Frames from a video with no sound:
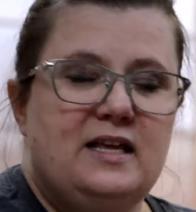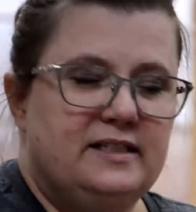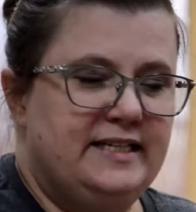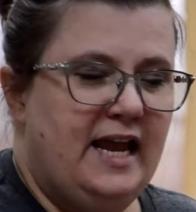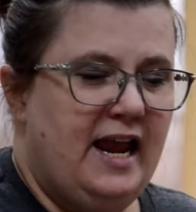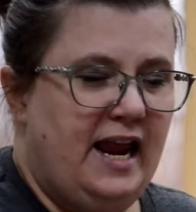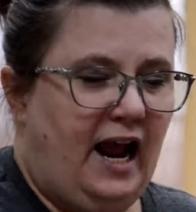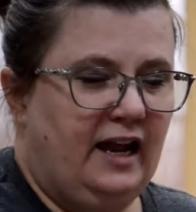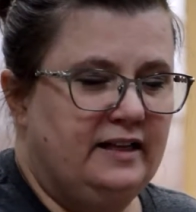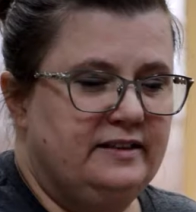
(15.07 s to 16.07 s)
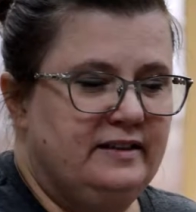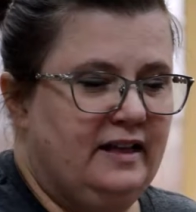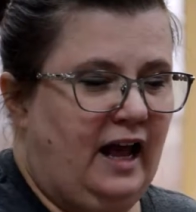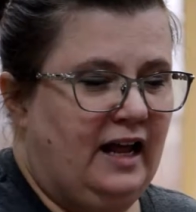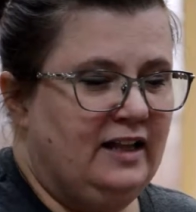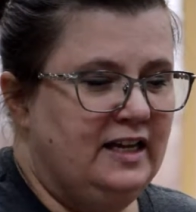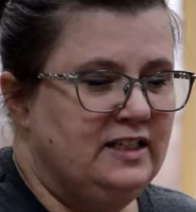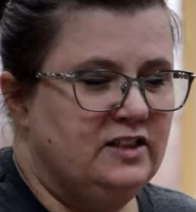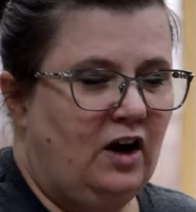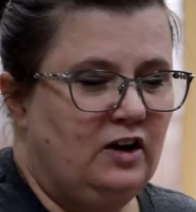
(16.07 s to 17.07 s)
Today, I'd like
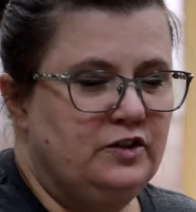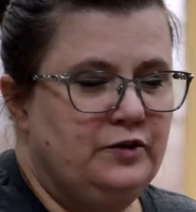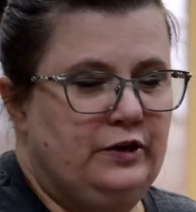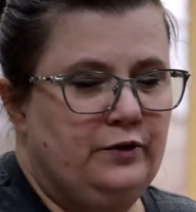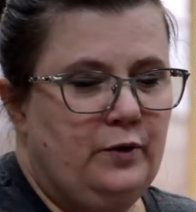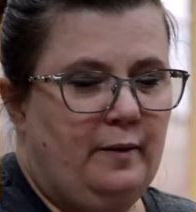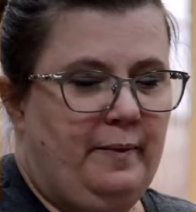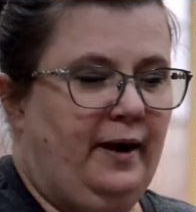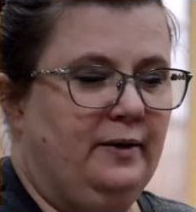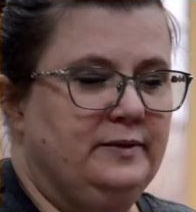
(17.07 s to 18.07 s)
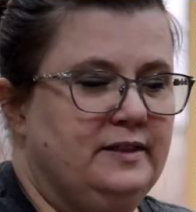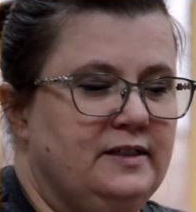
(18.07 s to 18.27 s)
to talk to you about